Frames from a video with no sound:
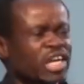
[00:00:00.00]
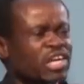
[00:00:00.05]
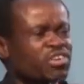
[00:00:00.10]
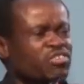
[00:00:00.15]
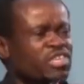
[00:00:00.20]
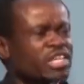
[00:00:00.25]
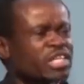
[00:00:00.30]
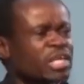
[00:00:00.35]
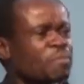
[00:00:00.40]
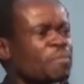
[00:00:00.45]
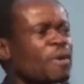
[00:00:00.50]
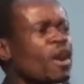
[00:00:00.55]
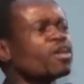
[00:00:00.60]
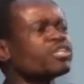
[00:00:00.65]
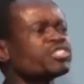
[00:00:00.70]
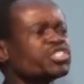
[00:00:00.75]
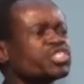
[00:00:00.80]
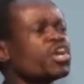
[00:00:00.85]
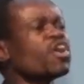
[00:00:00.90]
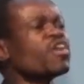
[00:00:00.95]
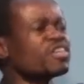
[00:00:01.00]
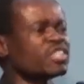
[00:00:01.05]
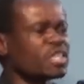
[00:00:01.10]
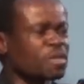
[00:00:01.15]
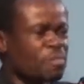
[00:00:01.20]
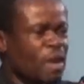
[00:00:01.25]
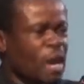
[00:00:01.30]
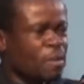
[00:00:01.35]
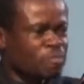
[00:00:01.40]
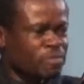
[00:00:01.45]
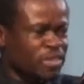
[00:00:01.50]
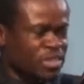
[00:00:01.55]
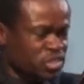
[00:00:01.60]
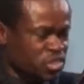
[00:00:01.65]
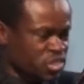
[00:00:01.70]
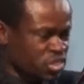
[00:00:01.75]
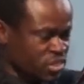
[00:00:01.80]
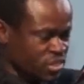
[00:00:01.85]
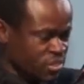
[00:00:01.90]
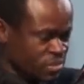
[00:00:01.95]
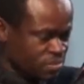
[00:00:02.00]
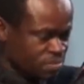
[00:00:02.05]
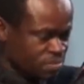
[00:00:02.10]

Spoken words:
and read about John the Baptist.